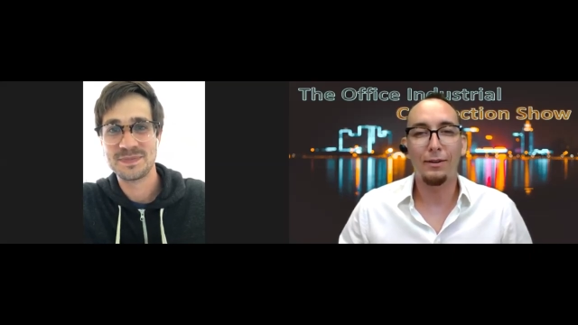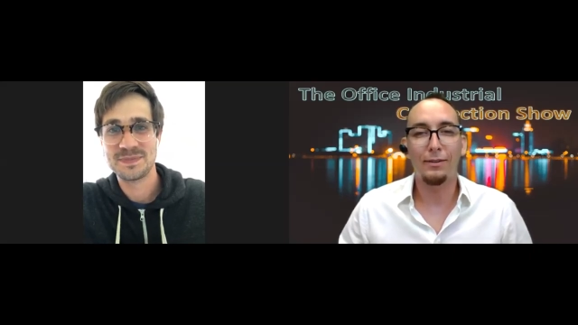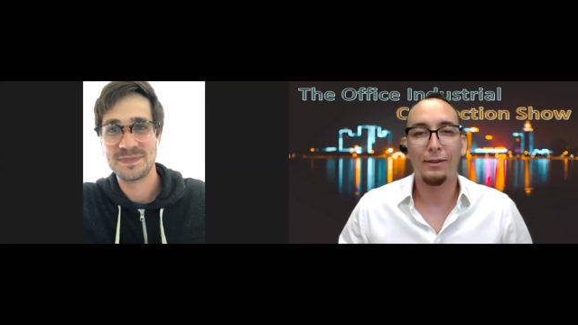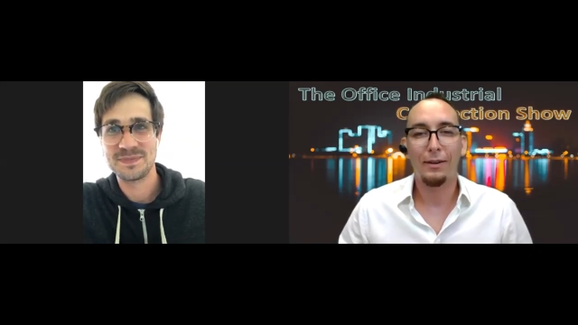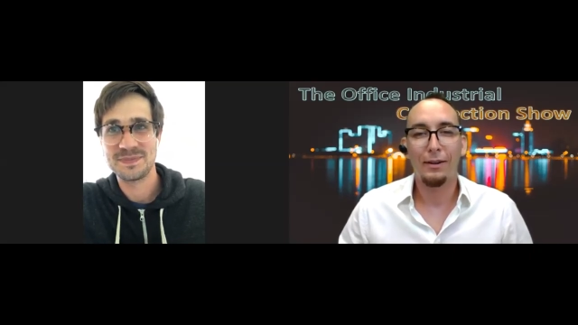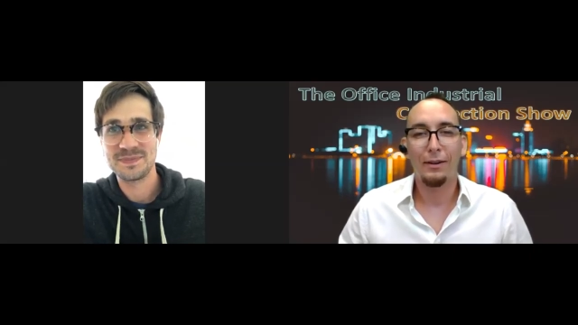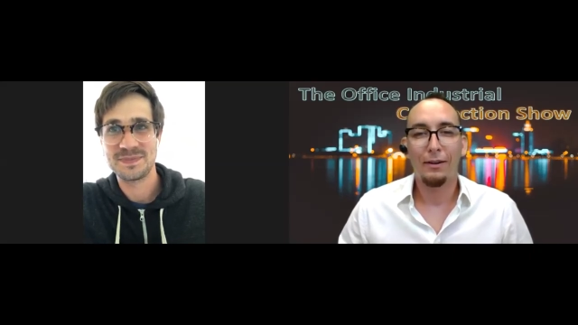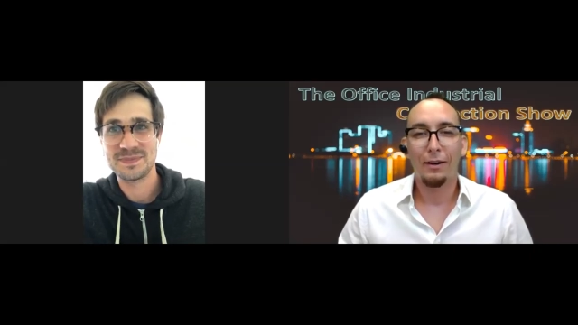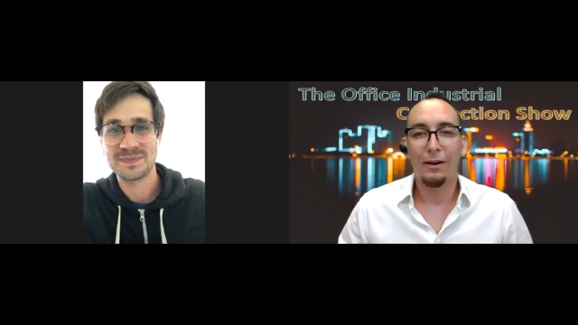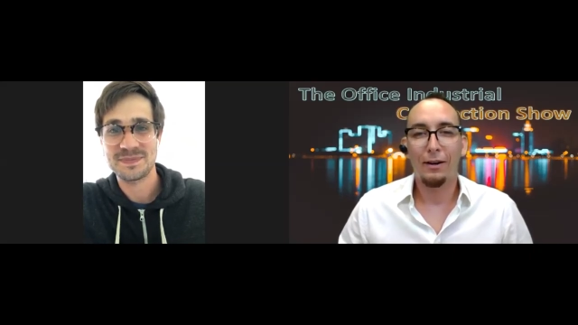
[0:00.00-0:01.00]
Speaker 1: And
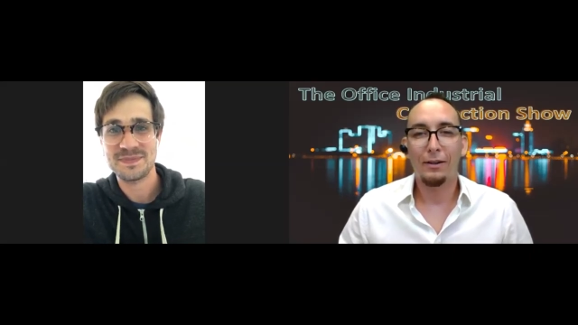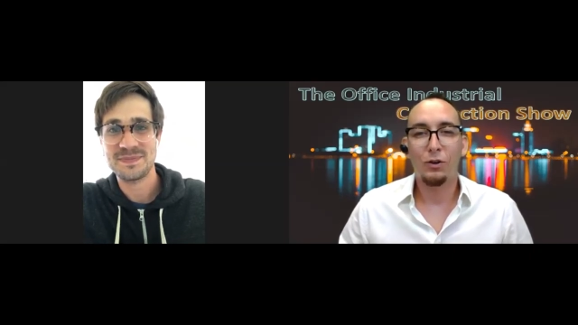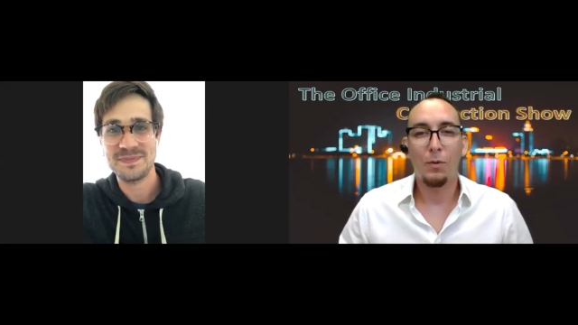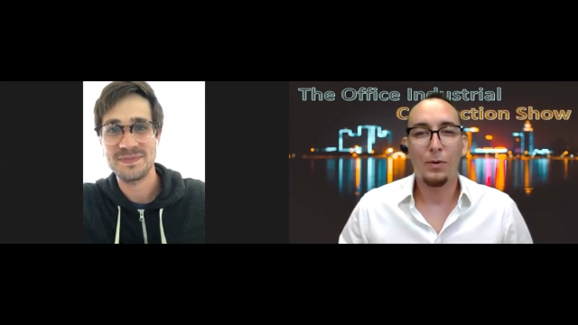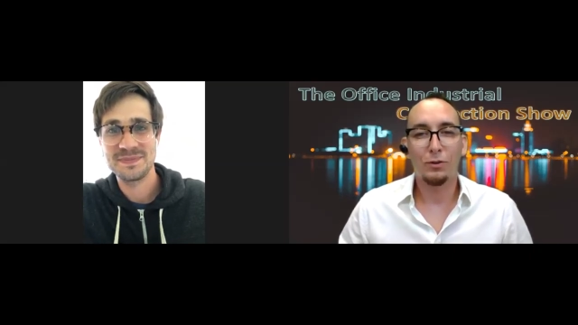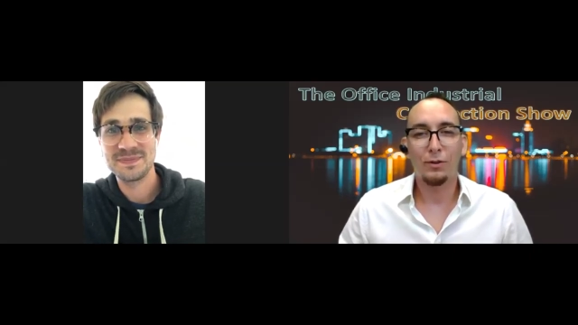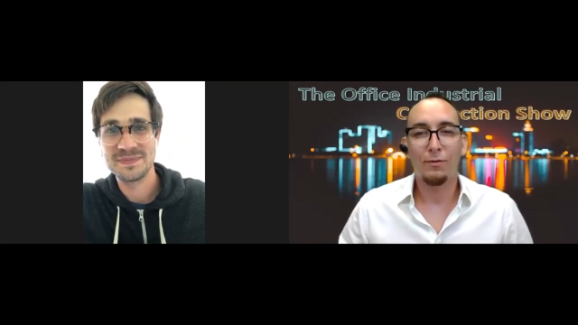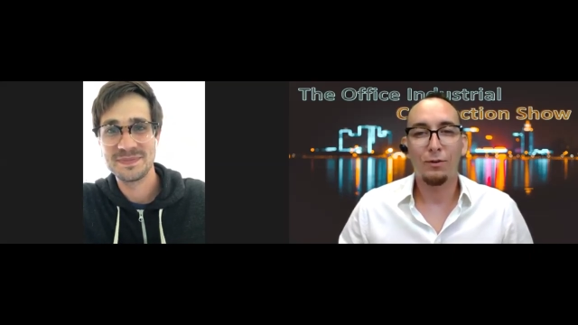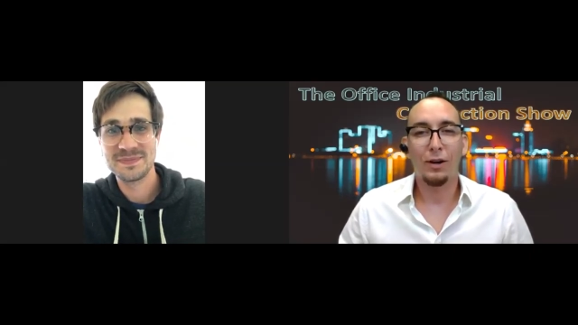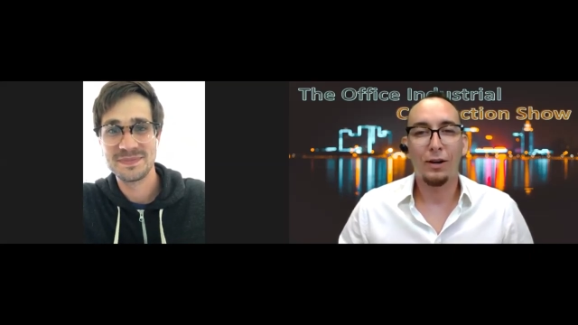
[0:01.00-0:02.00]
uh, you know, I'll make sure and
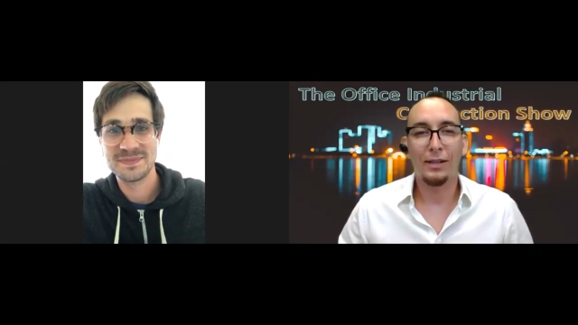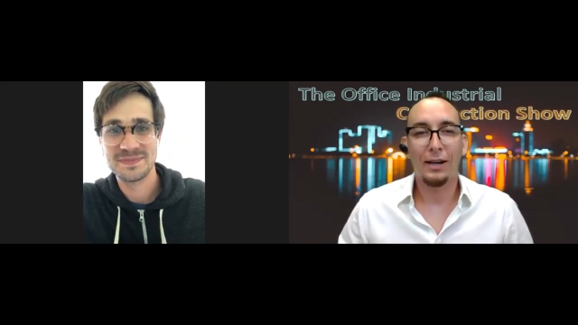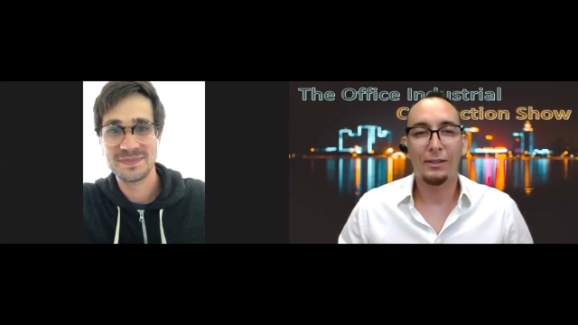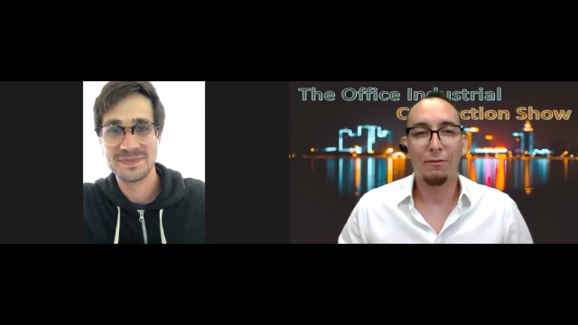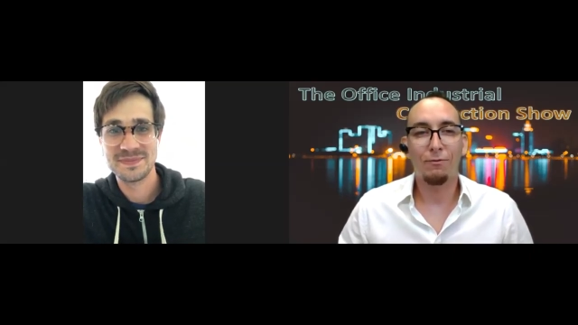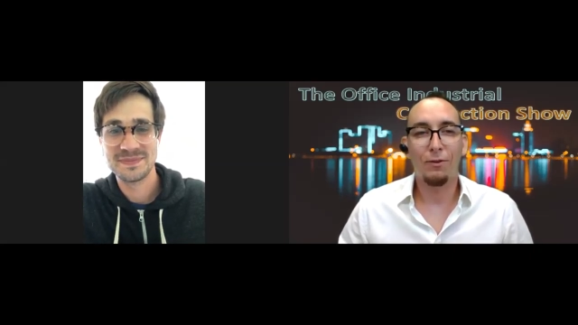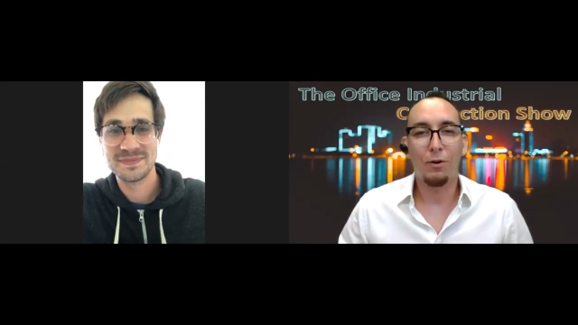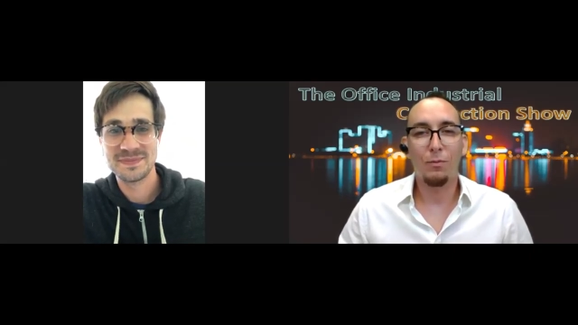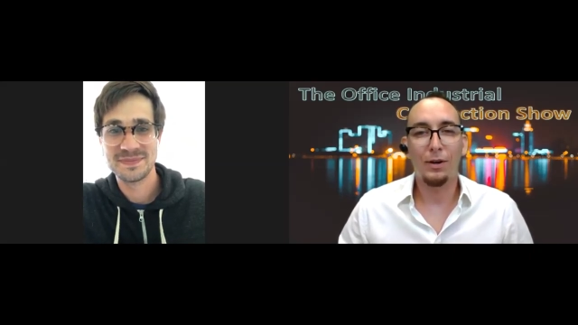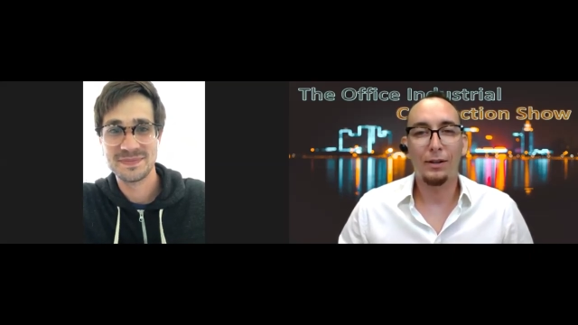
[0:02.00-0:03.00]
have your contact
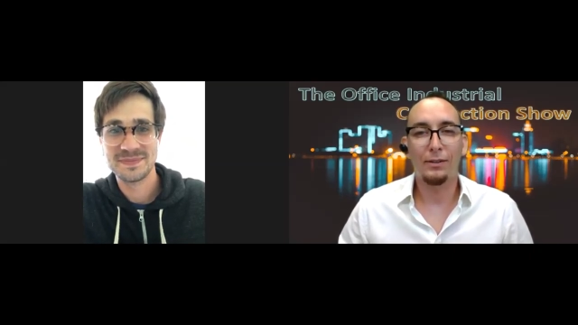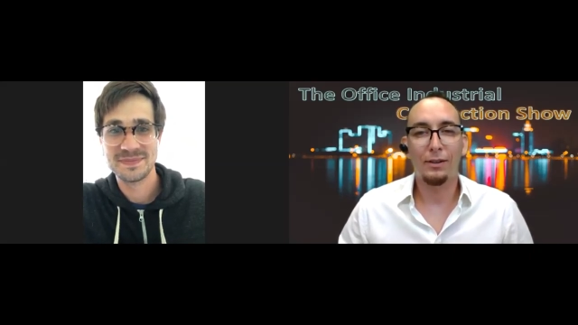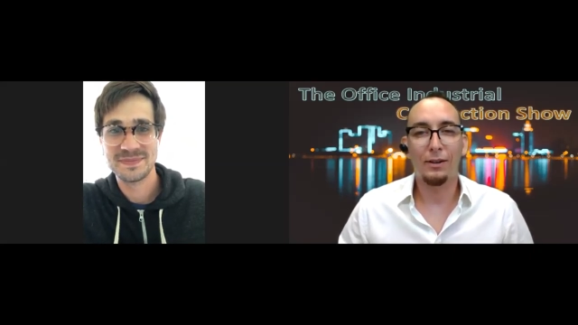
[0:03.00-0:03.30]
info, but uh,